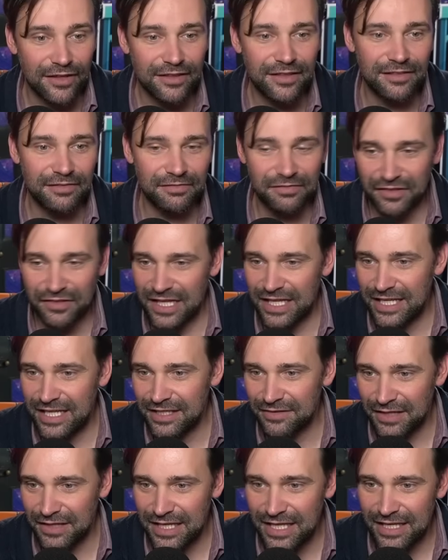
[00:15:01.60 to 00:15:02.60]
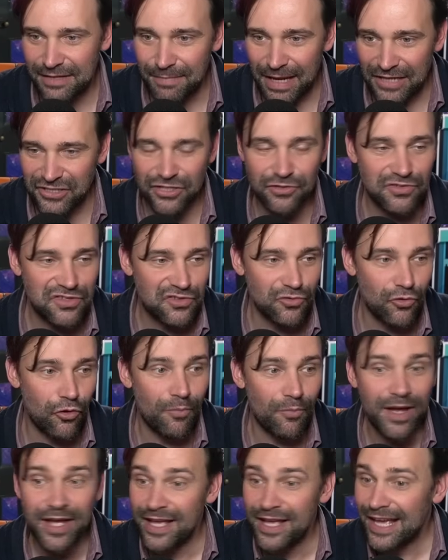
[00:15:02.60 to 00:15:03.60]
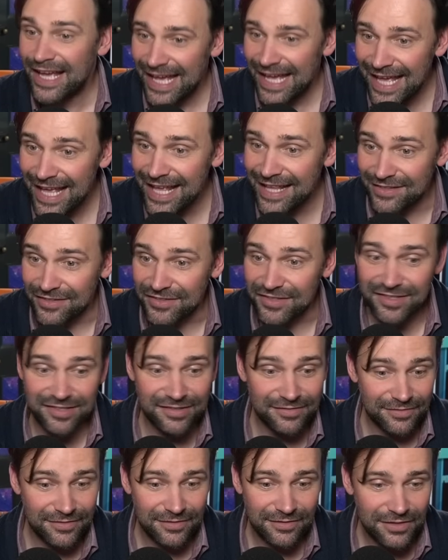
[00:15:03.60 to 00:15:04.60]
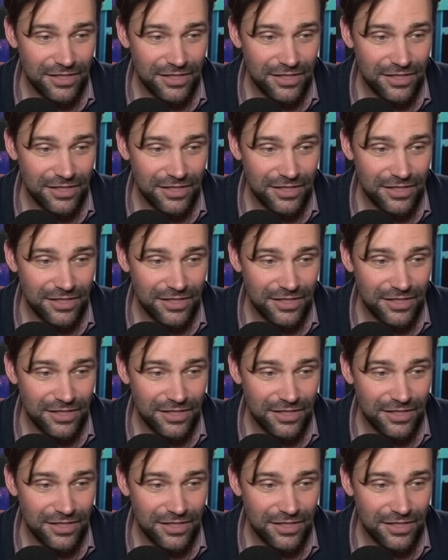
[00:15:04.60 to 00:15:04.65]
that the magical storm is,